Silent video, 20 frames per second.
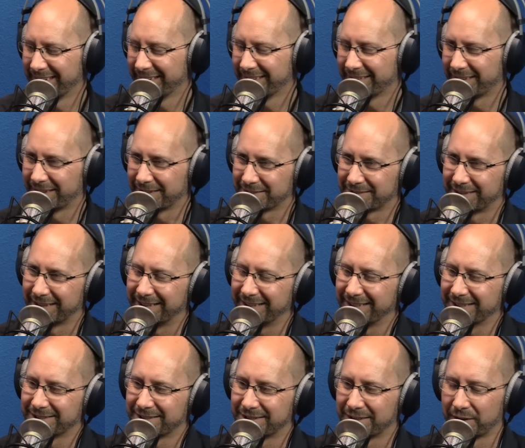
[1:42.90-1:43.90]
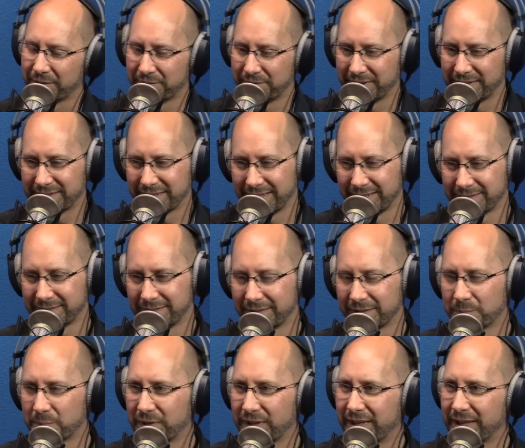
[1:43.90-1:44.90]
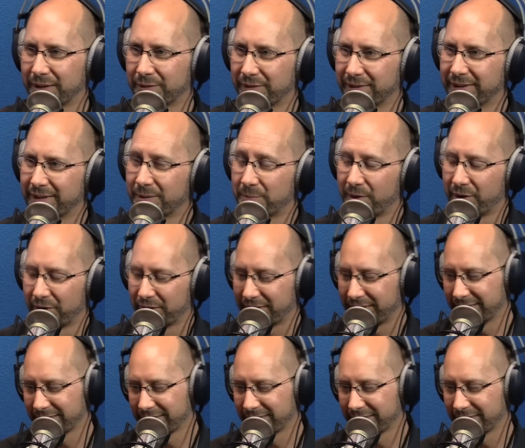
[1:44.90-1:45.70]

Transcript: Thanks, Danny. It's uh, fantastic to be here in America.